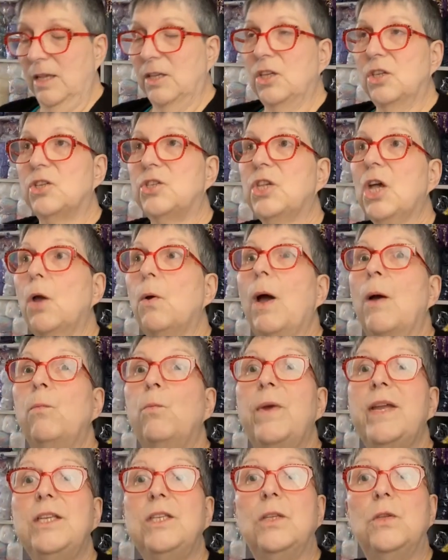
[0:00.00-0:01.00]
so, and
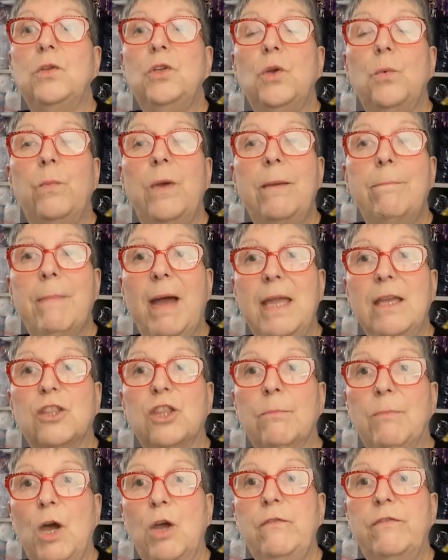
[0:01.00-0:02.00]
we make
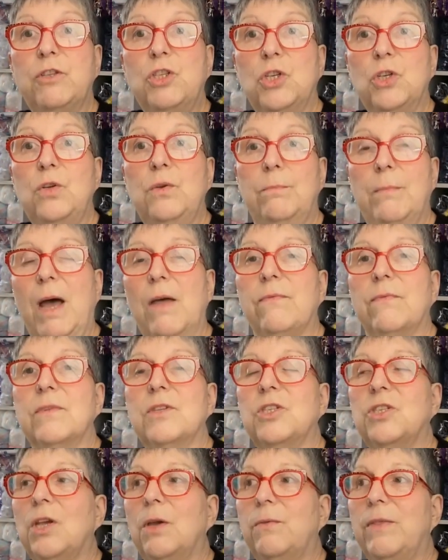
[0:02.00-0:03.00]
them over 2 months.
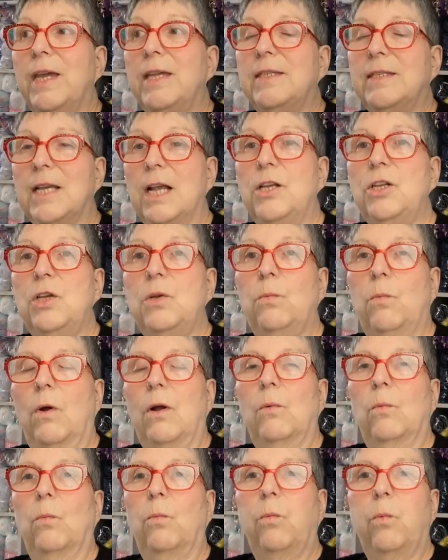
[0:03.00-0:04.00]
So they tell you
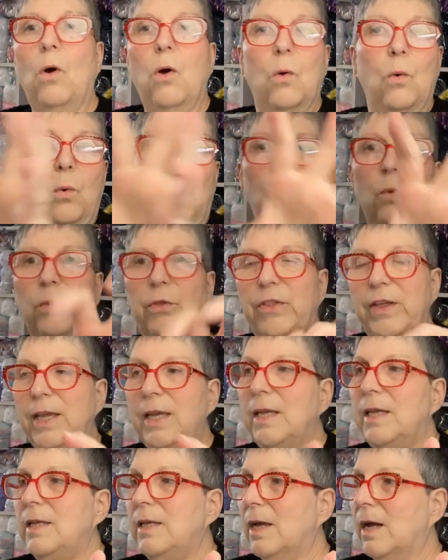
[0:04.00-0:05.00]
what all
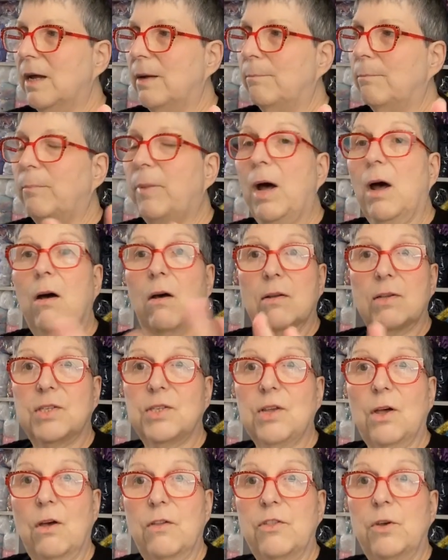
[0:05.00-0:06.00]
the parts
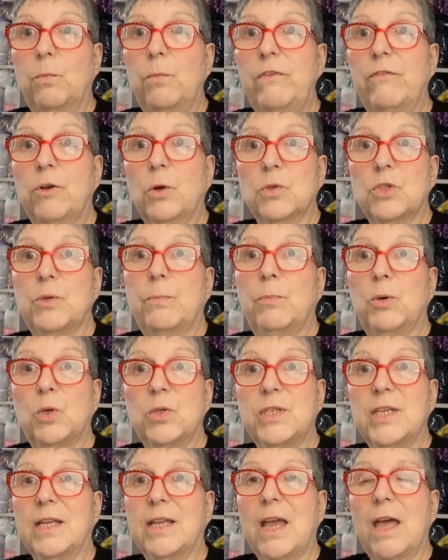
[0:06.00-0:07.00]
are that we've got to put
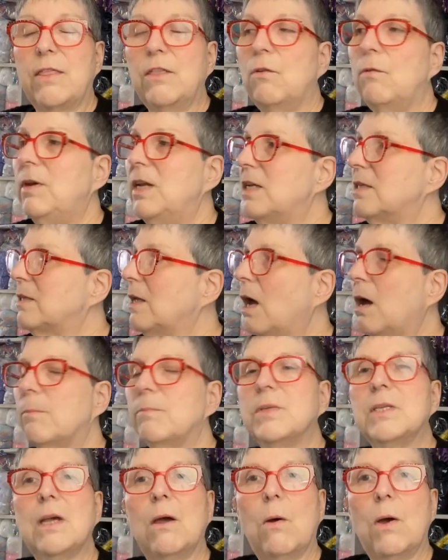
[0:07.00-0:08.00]
together. And it's up
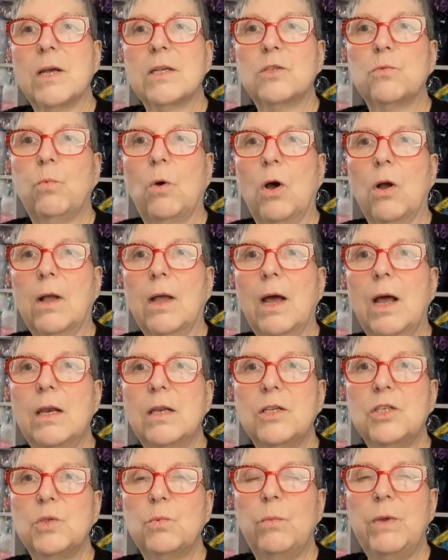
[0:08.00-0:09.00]
to us what
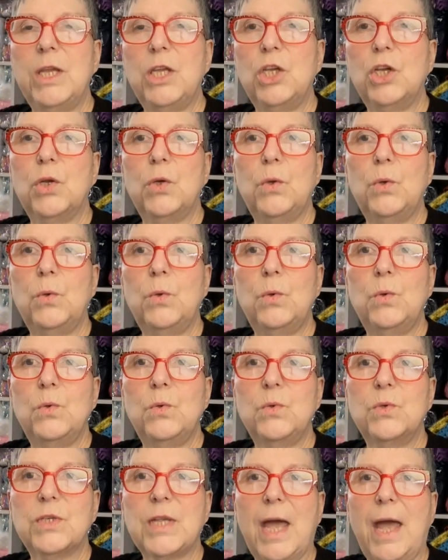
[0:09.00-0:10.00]
colours we
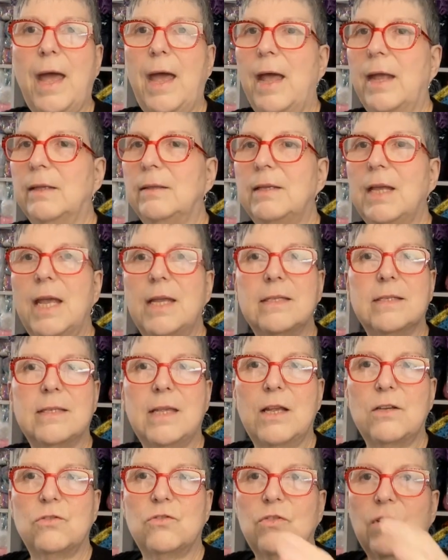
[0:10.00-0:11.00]
use and et
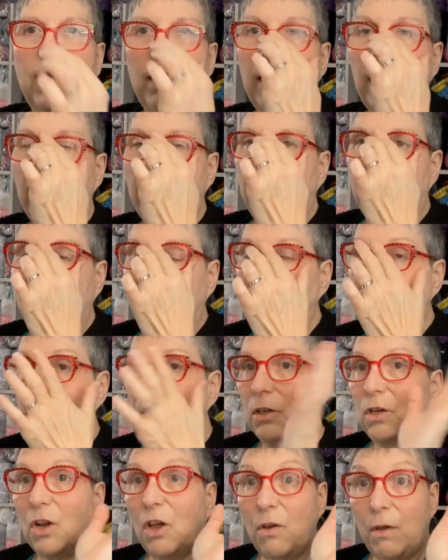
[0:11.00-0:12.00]
cetera, and,
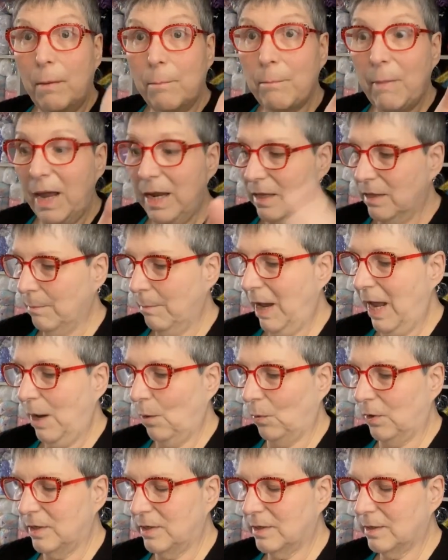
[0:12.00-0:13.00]
you know, and make them
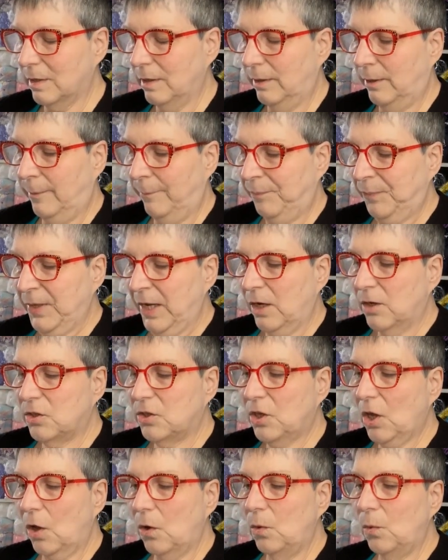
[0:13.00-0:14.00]
ours.
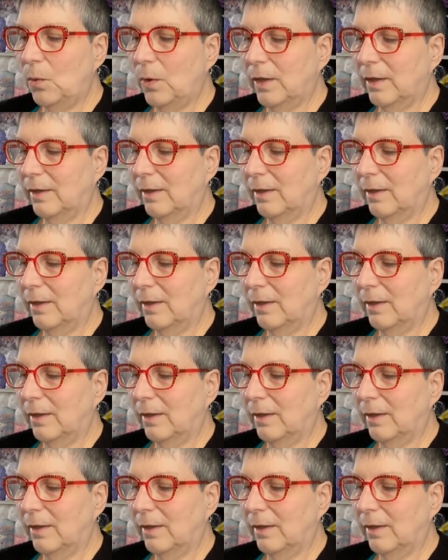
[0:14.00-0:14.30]
So